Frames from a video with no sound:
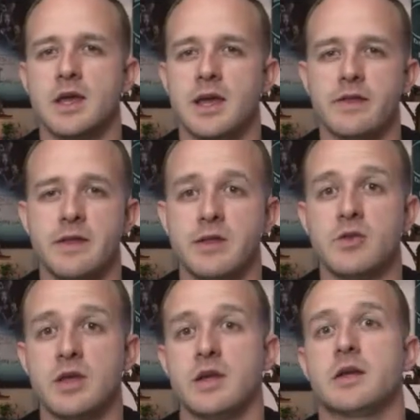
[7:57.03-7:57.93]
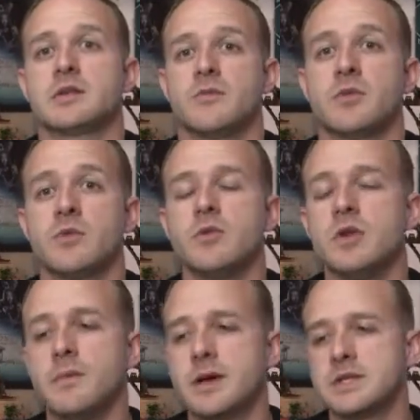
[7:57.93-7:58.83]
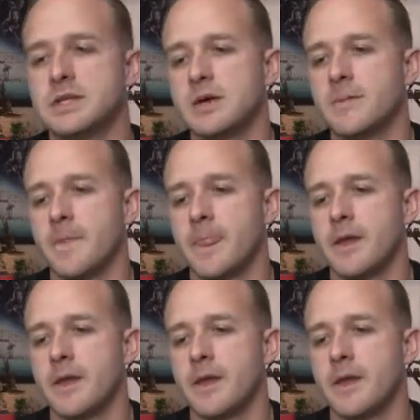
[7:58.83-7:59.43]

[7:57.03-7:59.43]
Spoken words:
and then you get like something really messed up.